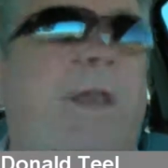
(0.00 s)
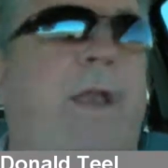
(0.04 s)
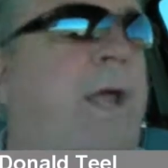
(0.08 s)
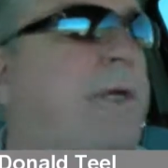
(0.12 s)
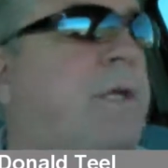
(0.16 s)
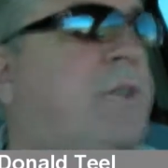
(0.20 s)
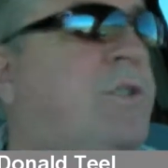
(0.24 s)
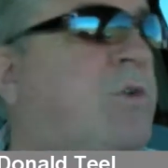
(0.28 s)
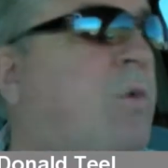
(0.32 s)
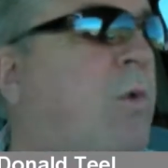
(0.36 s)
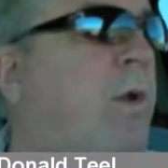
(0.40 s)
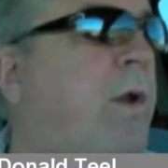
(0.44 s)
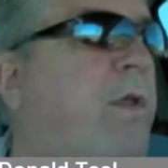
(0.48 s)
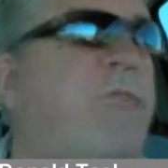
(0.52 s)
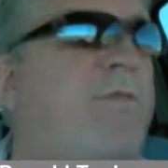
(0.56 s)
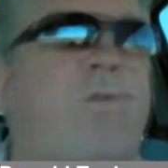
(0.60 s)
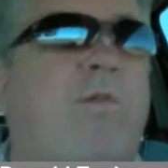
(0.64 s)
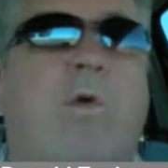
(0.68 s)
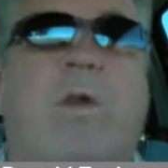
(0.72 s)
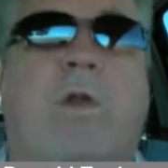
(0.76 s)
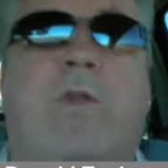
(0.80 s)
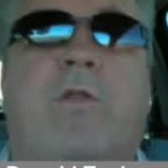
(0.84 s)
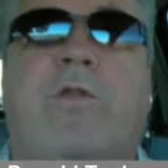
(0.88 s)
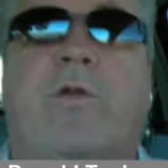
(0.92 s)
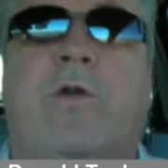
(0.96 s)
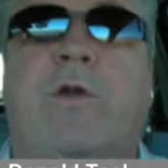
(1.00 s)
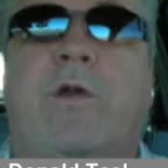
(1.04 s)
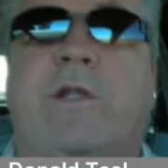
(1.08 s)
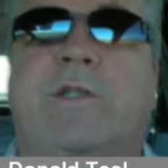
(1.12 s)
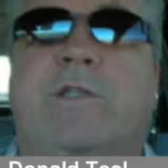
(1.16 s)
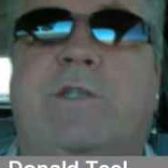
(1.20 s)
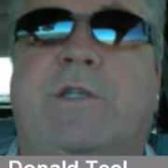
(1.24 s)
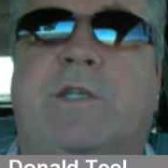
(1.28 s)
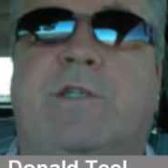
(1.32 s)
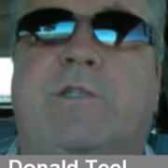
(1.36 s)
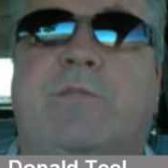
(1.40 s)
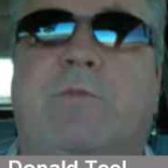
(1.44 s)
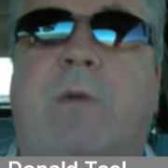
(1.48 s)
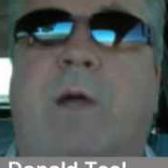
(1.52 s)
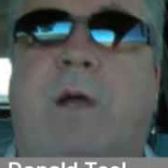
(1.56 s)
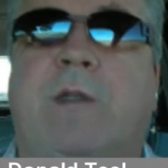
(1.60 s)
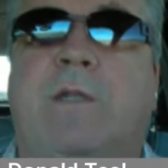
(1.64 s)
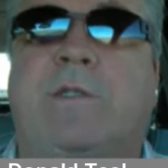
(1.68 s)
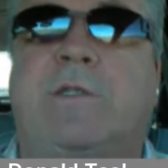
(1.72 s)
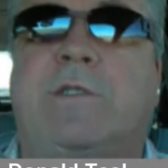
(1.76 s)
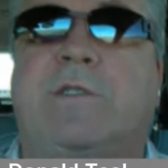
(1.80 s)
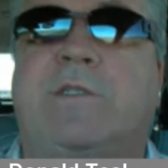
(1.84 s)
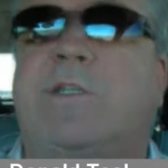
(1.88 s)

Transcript: the next 24 to 36 months,